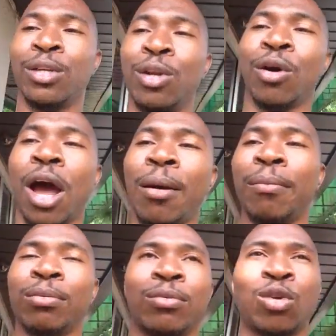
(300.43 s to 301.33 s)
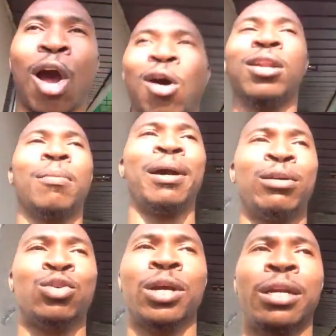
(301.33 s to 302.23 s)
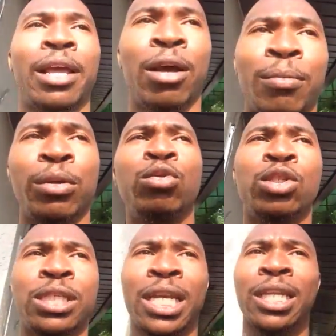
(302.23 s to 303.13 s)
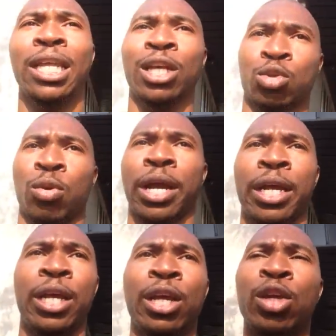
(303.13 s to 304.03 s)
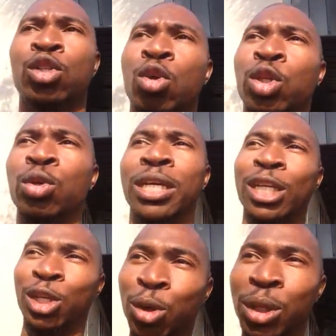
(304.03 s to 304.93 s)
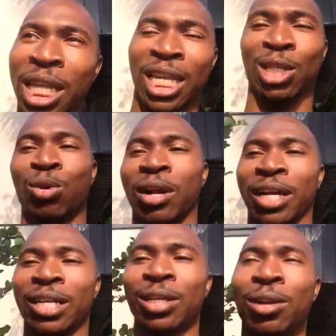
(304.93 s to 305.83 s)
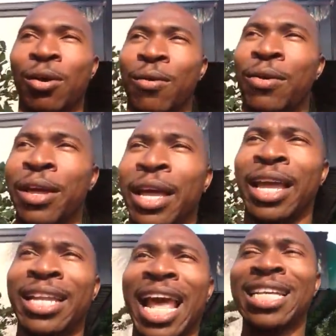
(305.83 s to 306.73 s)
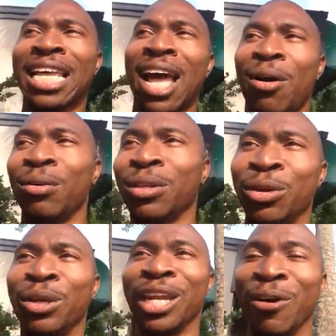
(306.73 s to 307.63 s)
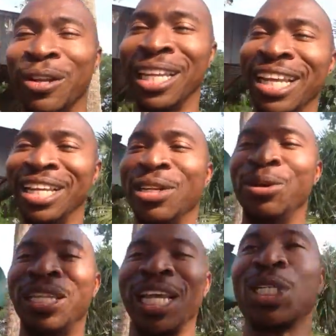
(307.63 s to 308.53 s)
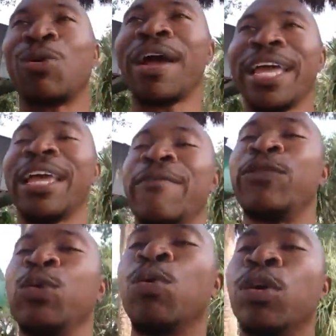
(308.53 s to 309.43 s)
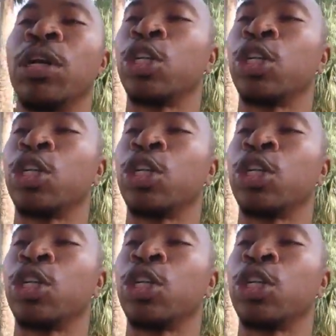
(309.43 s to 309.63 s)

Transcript: you know, I'm all about, trying to help you see things right so you can do things right, you know. And that's how you can only do things right, if you want to